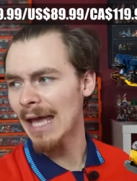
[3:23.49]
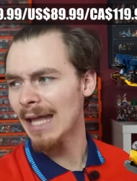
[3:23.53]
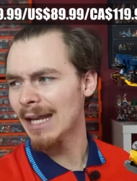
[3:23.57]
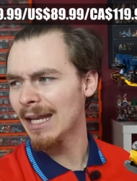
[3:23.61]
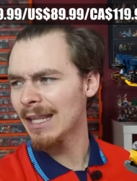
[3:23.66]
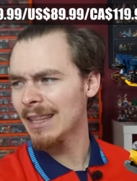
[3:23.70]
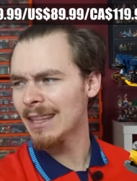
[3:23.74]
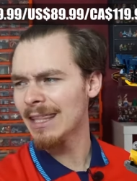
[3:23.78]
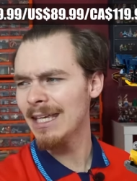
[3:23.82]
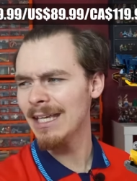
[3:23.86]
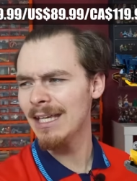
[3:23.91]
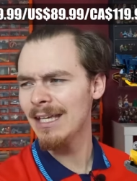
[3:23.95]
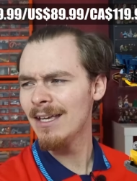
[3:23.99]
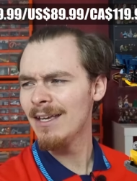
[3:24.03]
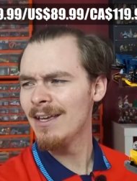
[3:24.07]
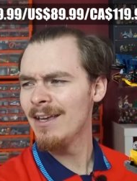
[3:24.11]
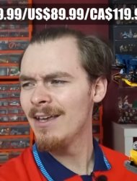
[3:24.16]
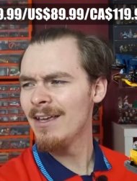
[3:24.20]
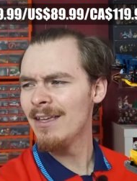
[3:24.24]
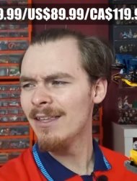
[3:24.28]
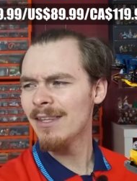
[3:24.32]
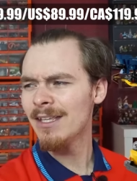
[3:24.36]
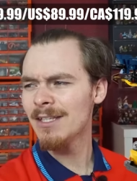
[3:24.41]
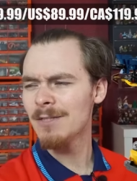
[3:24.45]
And I think
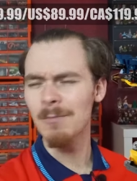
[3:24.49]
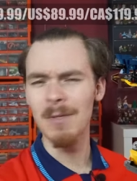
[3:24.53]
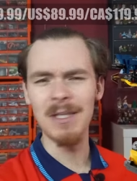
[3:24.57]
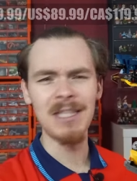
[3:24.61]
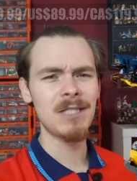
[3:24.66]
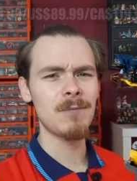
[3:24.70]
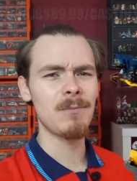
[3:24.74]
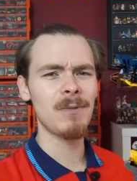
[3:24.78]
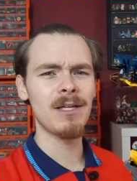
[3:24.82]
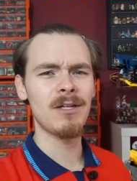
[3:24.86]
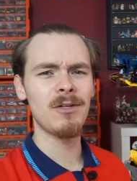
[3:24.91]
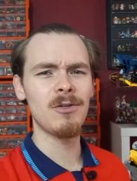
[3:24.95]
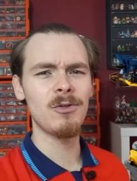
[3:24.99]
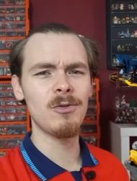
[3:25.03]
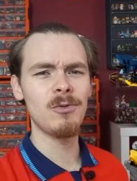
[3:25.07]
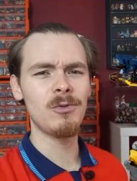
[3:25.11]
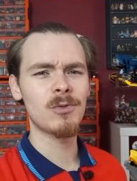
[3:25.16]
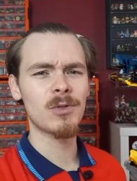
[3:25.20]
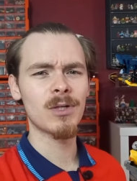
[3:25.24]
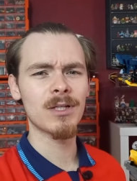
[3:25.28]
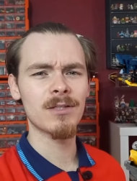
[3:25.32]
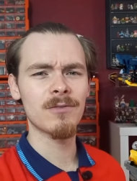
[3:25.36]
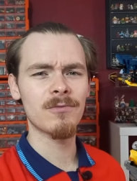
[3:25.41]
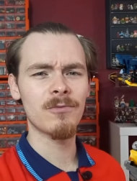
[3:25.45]
there's meant to be a new
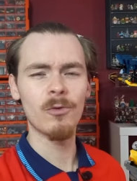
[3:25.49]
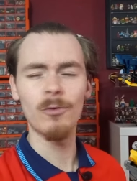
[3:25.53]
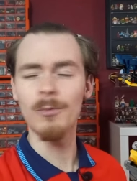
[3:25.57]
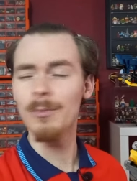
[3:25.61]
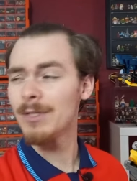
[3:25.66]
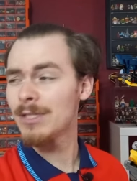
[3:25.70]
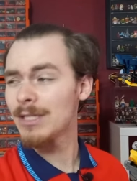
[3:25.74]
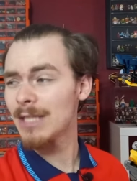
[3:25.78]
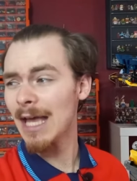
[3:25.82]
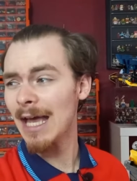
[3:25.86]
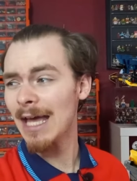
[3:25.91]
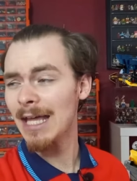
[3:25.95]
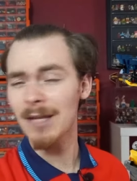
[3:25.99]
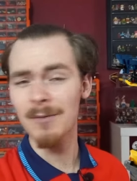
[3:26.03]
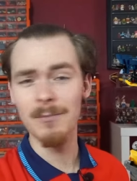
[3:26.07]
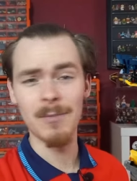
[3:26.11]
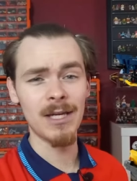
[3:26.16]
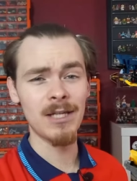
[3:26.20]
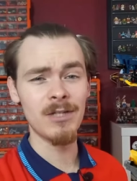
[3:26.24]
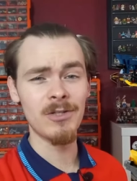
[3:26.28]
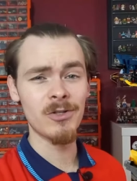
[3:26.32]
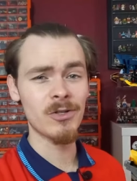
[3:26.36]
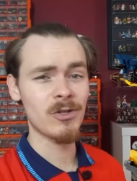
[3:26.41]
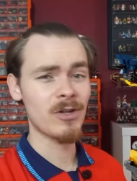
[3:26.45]
Transformers
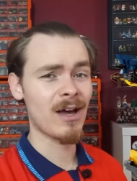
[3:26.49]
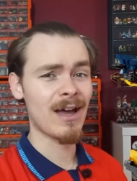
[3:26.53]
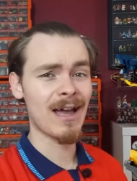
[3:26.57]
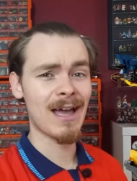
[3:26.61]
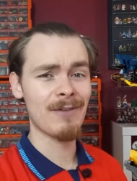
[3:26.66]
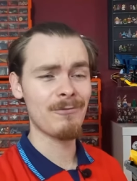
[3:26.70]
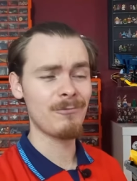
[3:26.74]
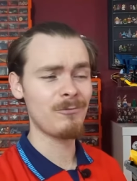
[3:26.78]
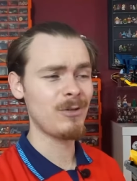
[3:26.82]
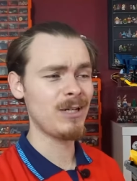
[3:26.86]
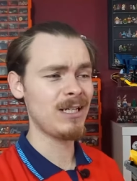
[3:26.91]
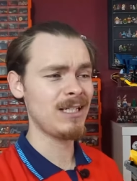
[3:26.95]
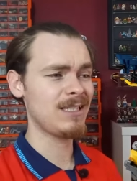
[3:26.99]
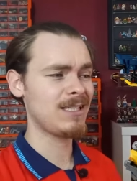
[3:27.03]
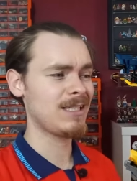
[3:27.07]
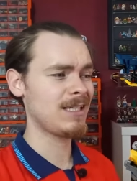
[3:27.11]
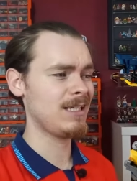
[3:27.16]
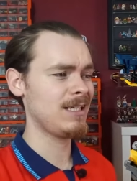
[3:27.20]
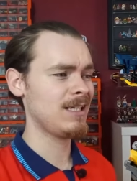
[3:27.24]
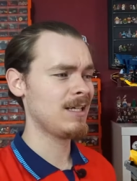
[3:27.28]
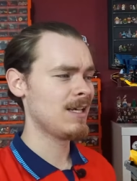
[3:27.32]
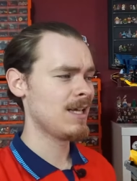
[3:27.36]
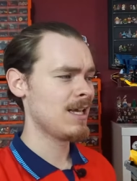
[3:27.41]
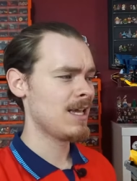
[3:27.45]
animation. I haven't really
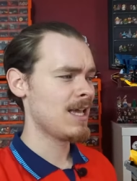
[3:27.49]
seen